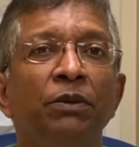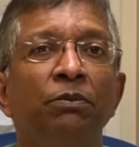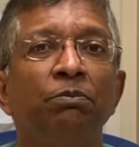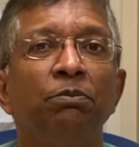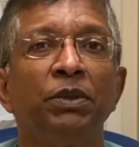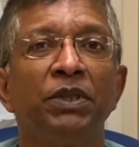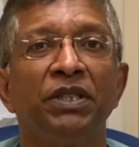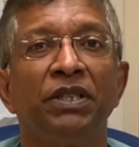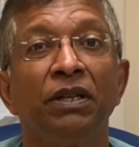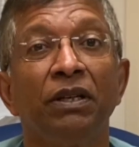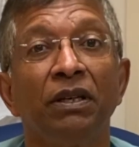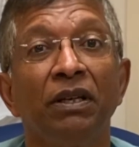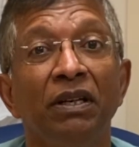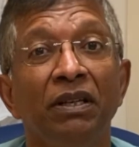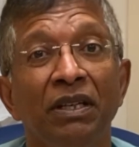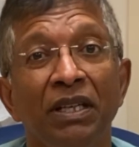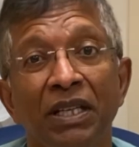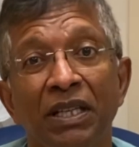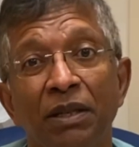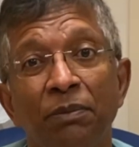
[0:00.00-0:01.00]

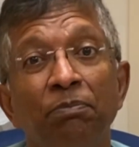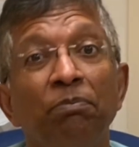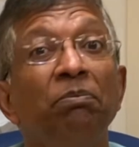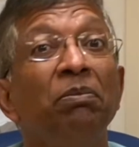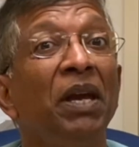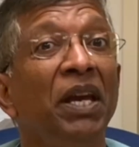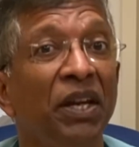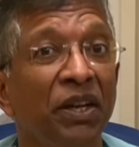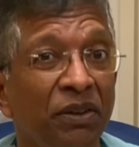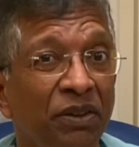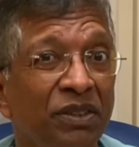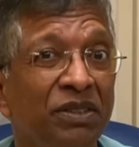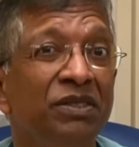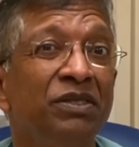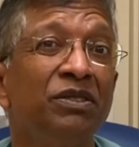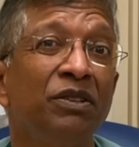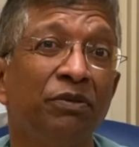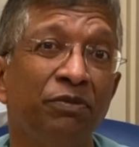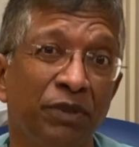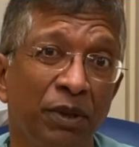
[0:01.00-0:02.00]
particularly the
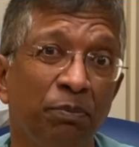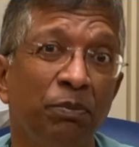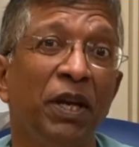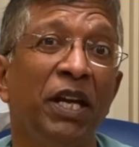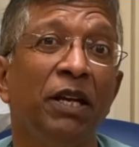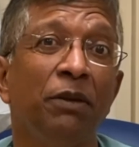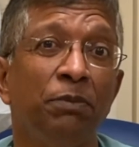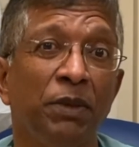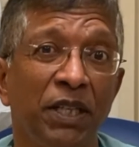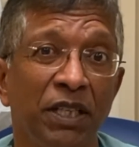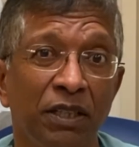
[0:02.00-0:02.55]
parents of the baby.